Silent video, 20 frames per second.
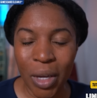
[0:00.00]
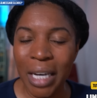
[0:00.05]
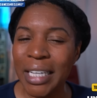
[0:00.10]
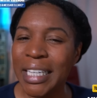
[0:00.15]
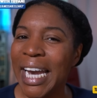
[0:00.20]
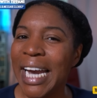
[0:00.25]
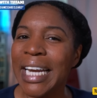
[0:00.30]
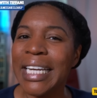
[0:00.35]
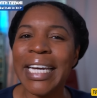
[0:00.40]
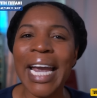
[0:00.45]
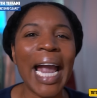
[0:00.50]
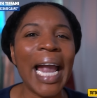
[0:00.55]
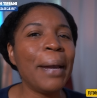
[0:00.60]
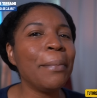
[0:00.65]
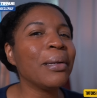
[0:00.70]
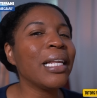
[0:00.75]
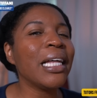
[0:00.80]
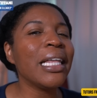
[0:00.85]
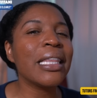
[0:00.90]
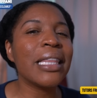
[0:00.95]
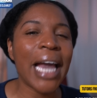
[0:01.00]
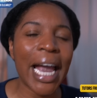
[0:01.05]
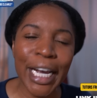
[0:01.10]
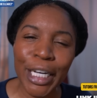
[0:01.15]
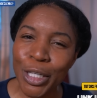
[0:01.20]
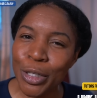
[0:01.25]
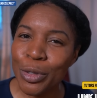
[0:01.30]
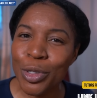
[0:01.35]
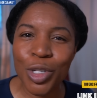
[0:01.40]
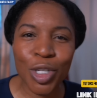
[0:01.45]
Again, Cambly,
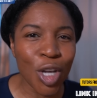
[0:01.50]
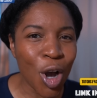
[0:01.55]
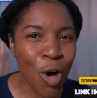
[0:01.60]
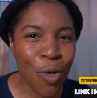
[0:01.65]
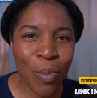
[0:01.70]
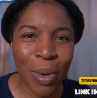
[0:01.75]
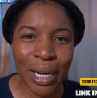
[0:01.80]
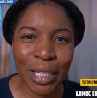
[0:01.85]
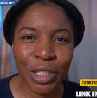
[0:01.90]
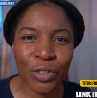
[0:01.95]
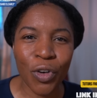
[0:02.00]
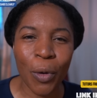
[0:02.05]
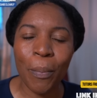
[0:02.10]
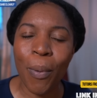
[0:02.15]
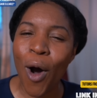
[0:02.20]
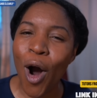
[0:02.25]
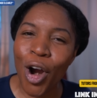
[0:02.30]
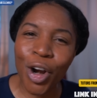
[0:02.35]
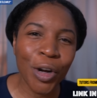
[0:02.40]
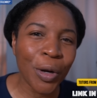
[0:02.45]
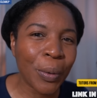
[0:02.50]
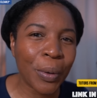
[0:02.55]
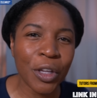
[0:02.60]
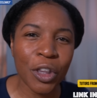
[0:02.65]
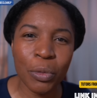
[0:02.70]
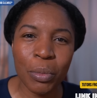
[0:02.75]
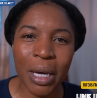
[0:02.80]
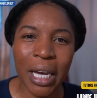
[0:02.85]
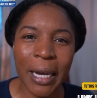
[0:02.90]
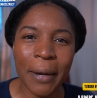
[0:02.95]
thank you so much for partnering
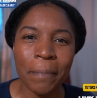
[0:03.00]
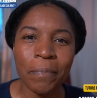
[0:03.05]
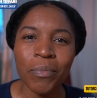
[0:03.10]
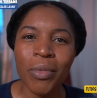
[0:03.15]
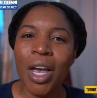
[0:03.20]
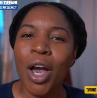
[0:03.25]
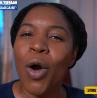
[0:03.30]
with me